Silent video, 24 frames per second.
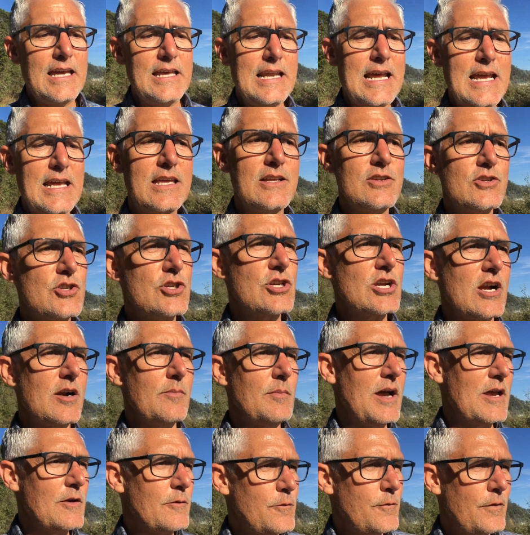and I can
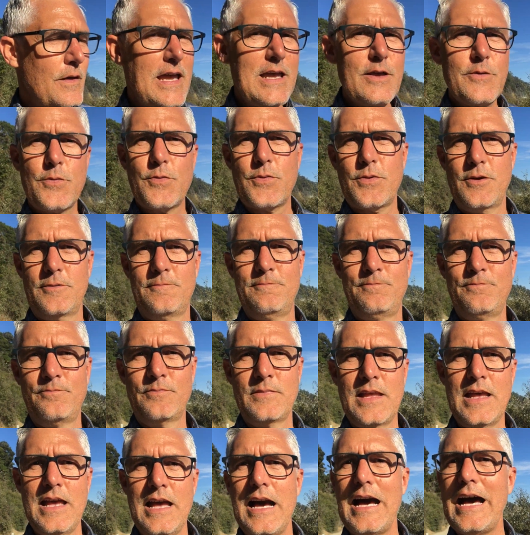share my faith,
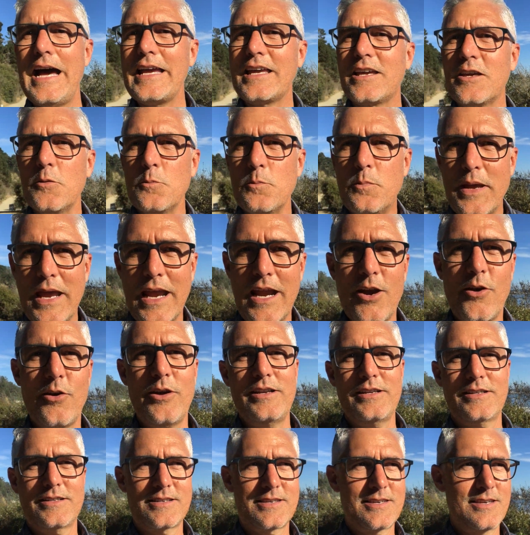I can
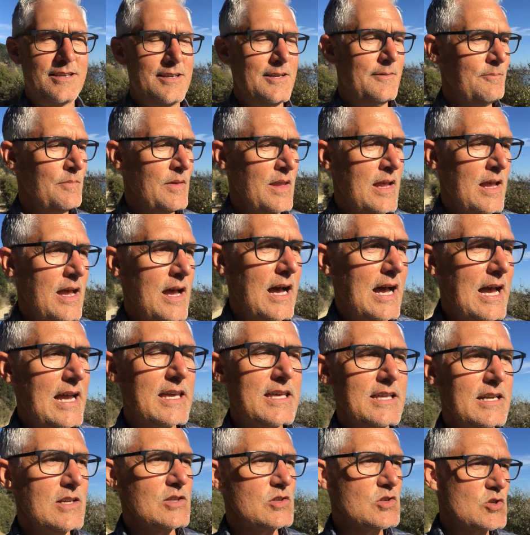parent, I
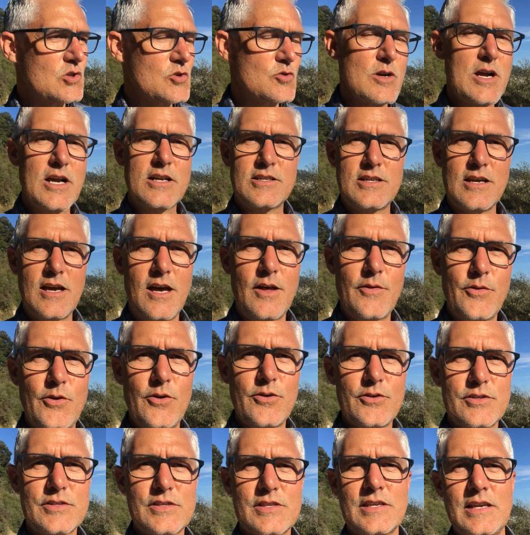can instruct
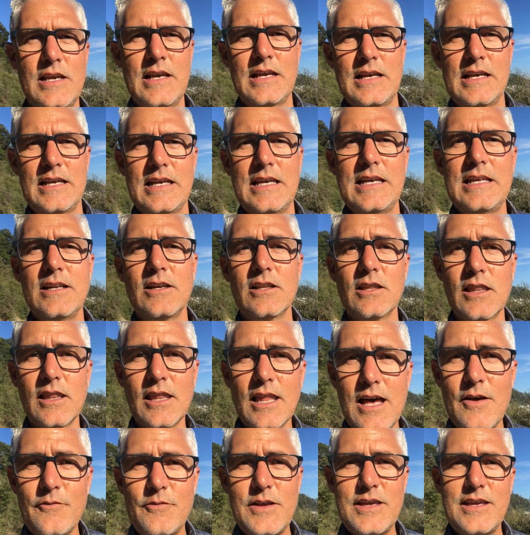others in a
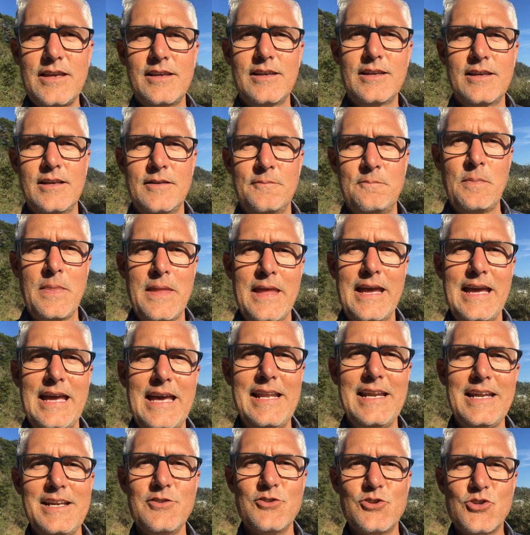loving
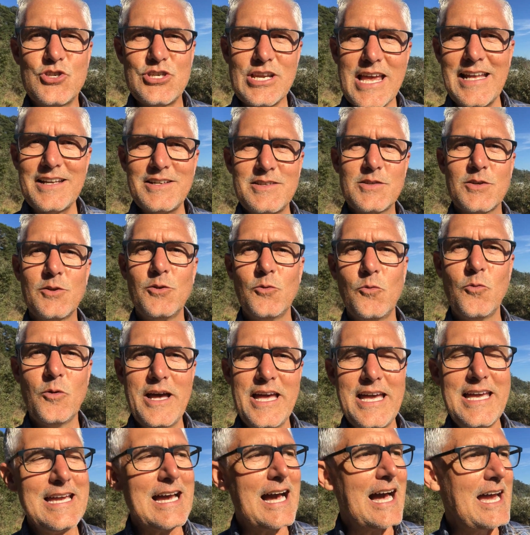and a gentle
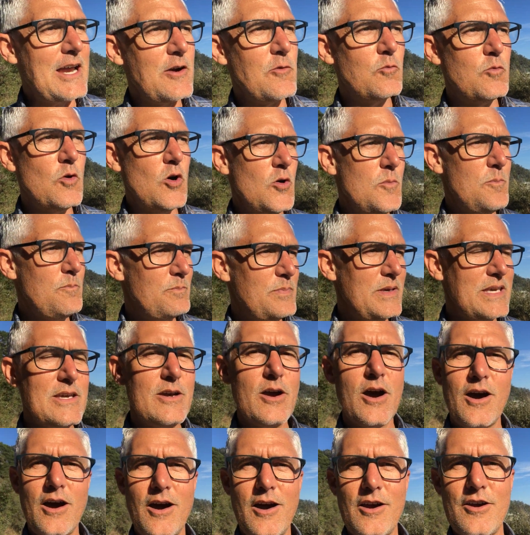way. I won't
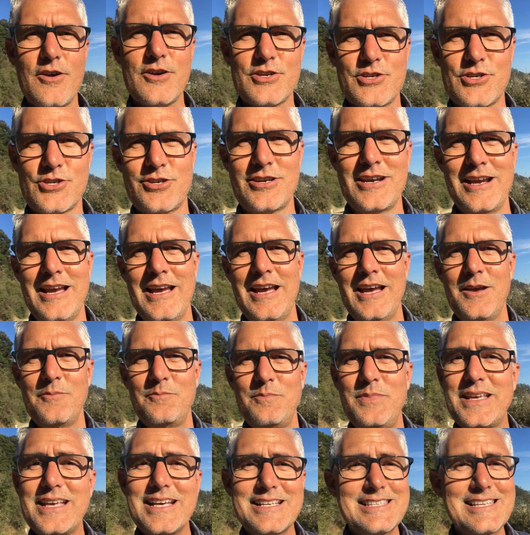be harsh
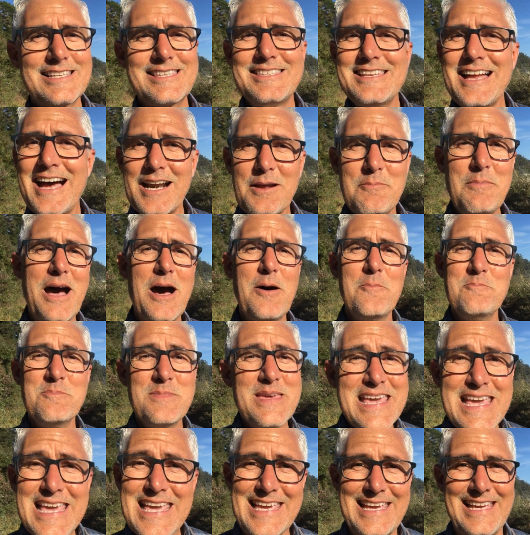because it's not about
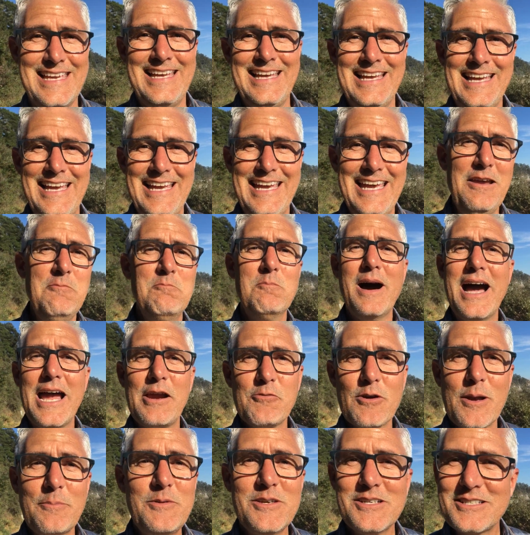me and
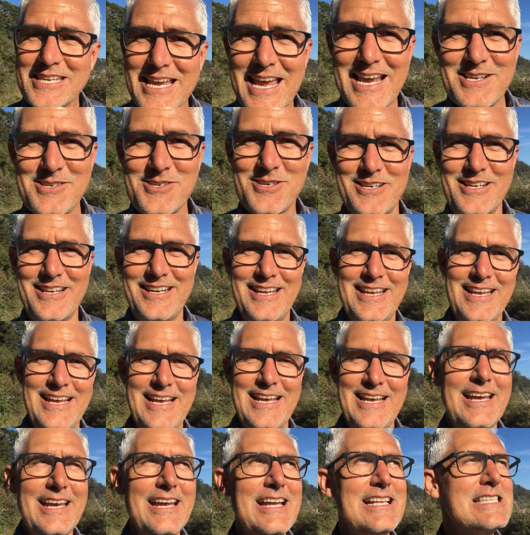my reputation.
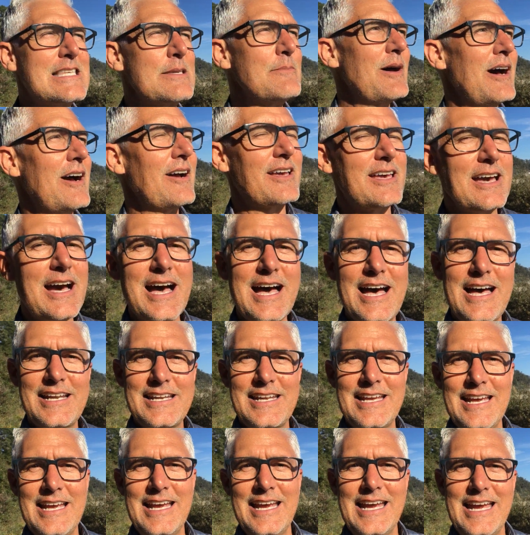It's about
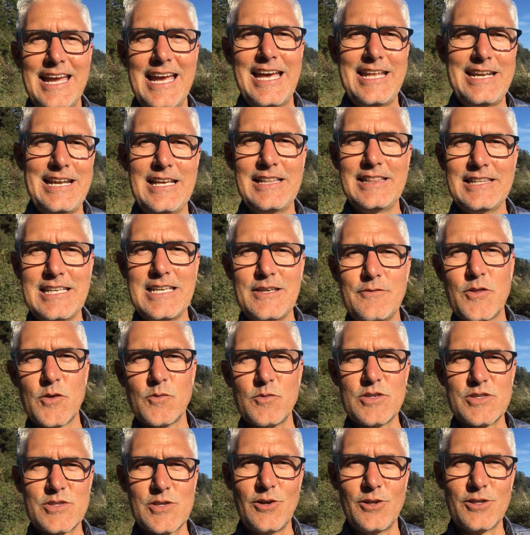God, and I leave
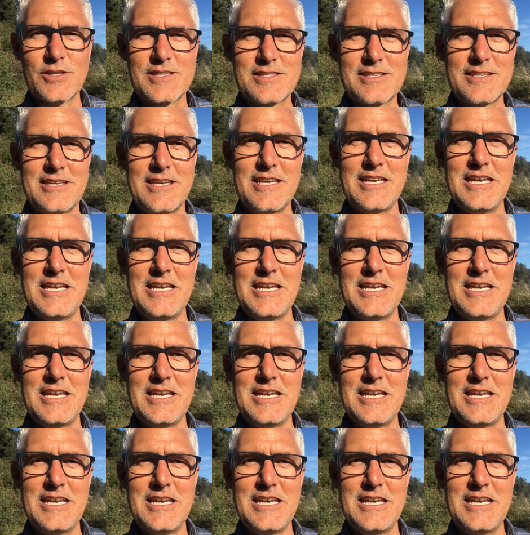the results to